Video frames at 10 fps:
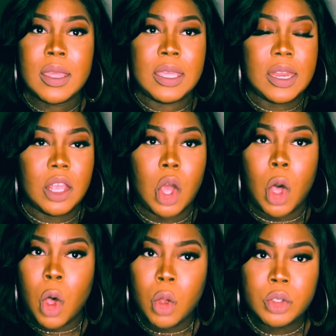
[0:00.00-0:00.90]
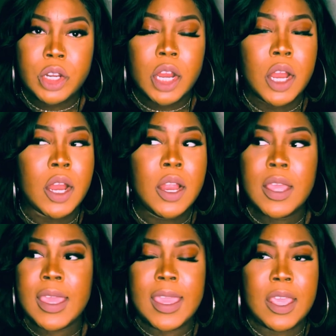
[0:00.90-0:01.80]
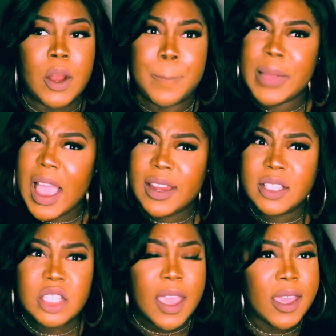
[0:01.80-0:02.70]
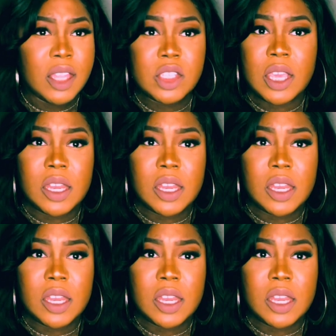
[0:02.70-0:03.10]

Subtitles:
getting older, and her body changing.